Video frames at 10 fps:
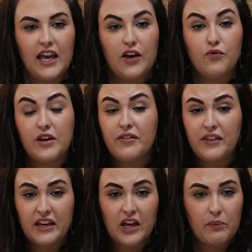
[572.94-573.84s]
If we
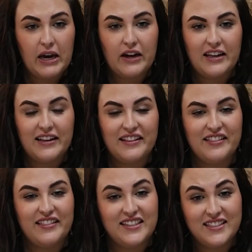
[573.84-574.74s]
think about it,
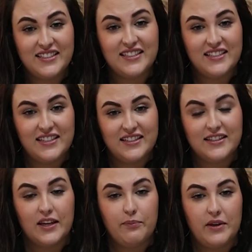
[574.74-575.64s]
these
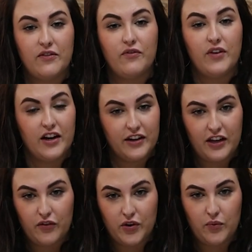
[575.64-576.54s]
diseases can be
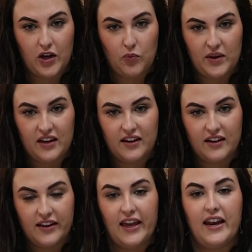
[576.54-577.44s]
very overwhelming,
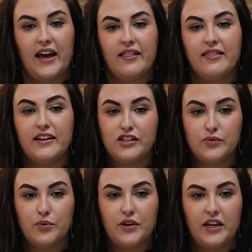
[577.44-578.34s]
and at
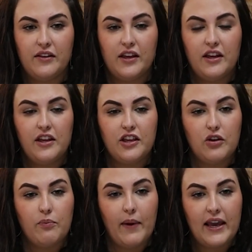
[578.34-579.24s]
this point,
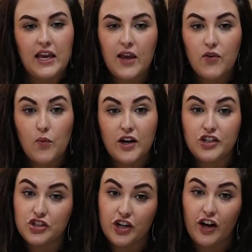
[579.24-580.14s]
you may even want
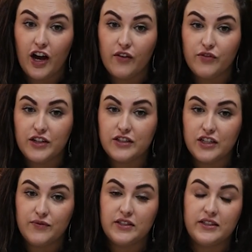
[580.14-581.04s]
to start offering
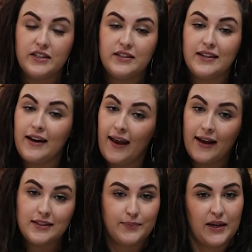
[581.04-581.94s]
services in a
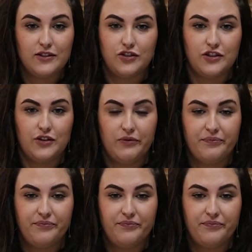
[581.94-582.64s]
hazmat suit.